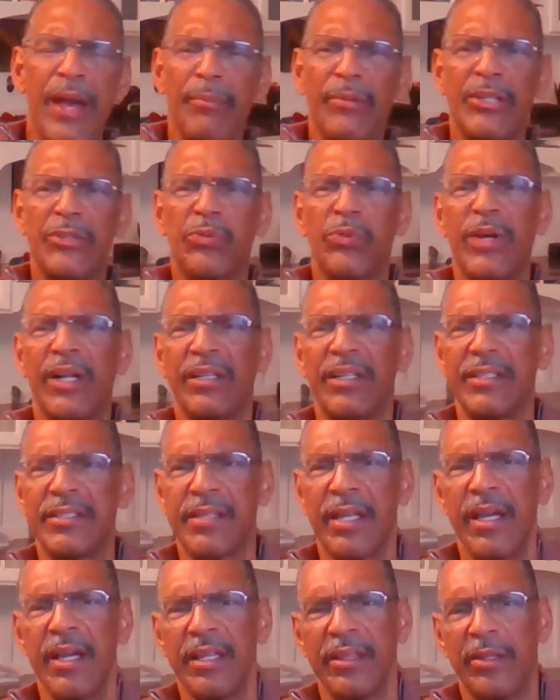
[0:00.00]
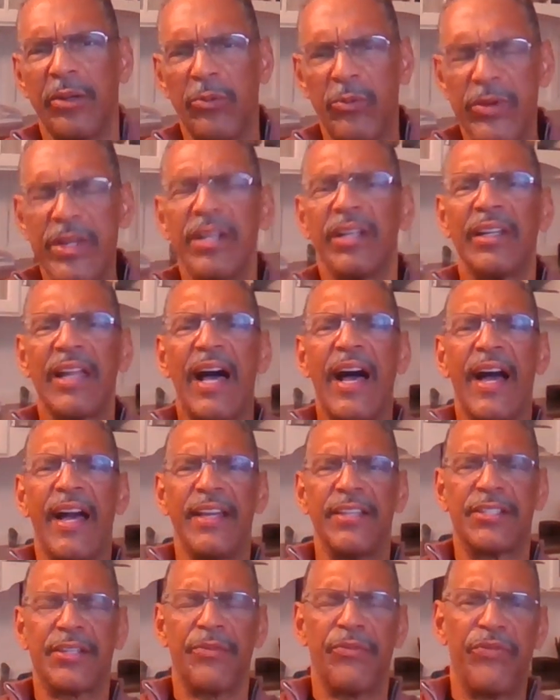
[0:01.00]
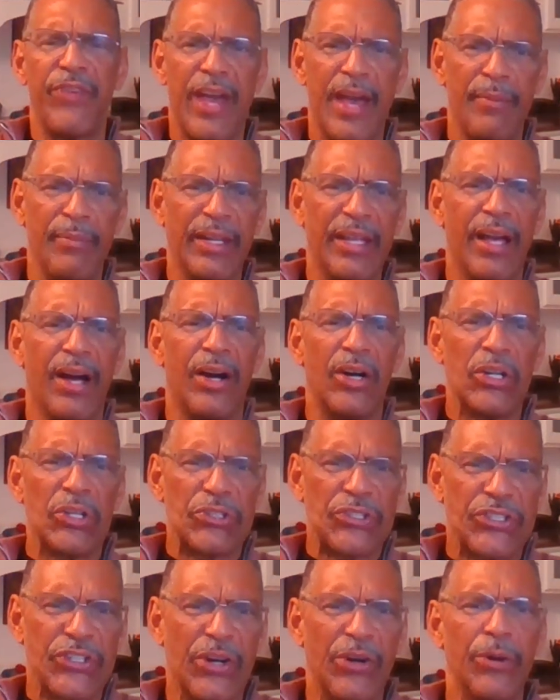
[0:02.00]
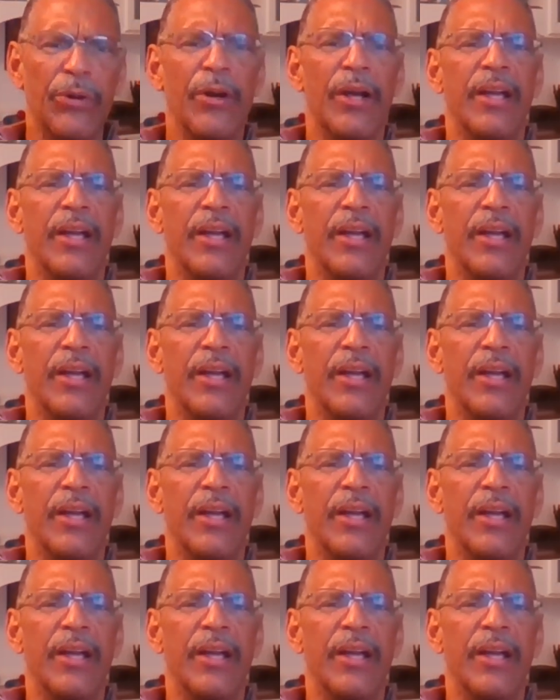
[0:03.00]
as well as the realized family also,